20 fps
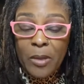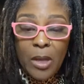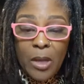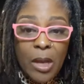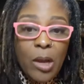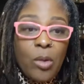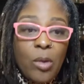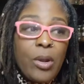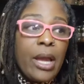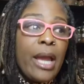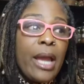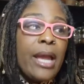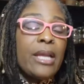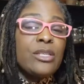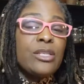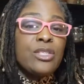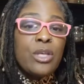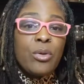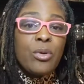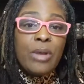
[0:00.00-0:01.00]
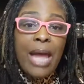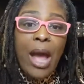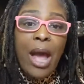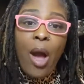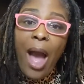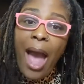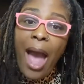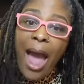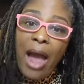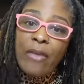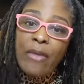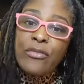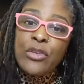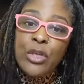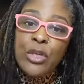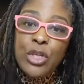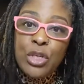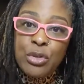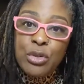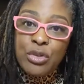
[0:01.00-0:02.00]
Okay, so now after
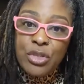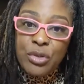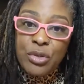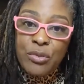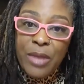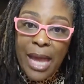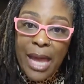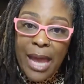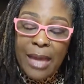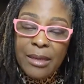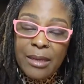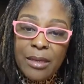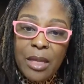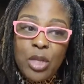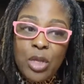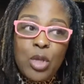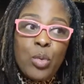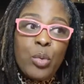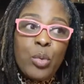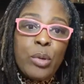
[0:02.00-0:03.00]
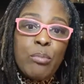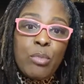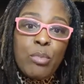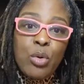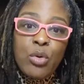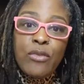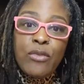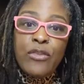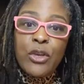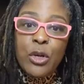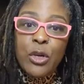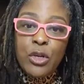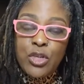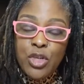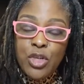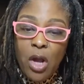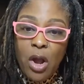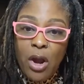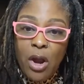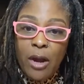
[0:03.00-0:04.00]
you do that and you remove your
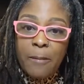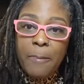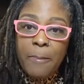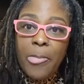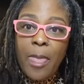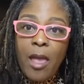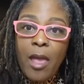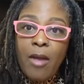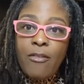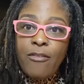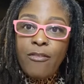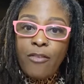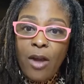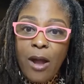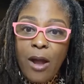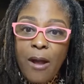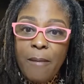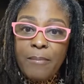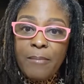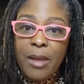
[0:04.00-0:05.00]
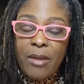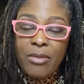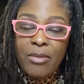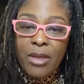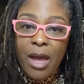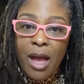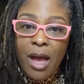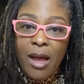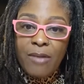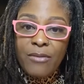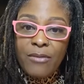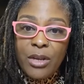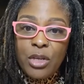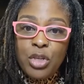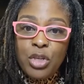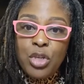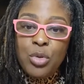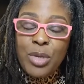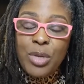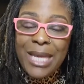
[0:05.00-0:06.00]
jar from the
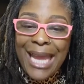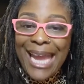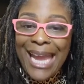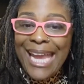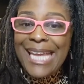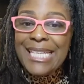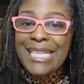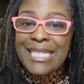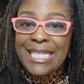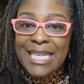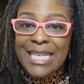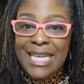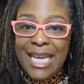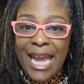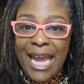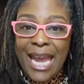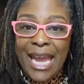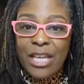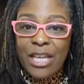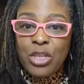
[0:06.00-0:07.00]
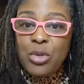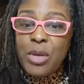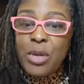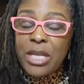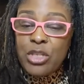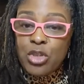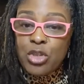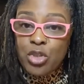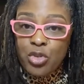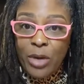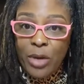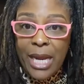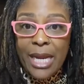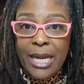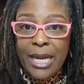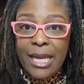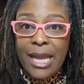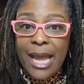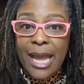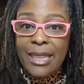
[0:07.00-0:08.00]
oven, you can decant, you can strain
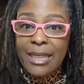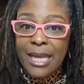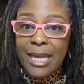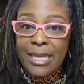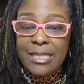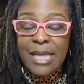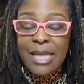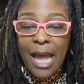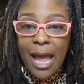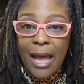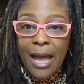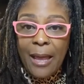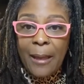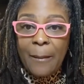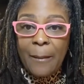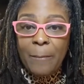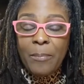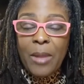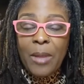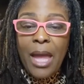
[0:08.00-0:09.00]
it at that time